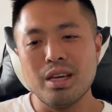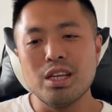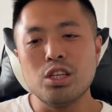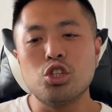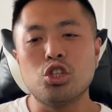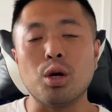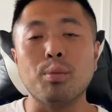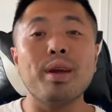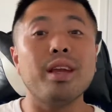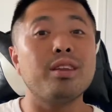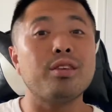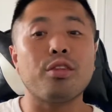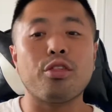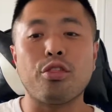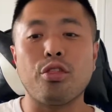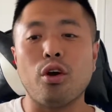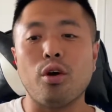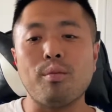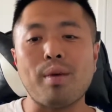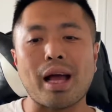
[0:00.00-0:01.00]
Jumping to the
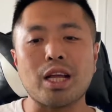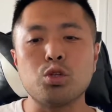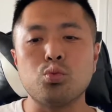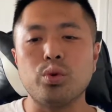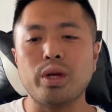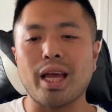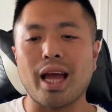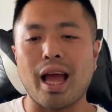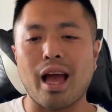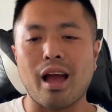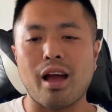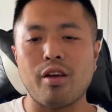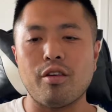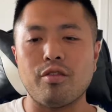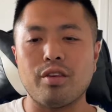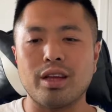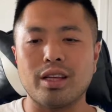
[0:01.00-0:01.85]
third match, we have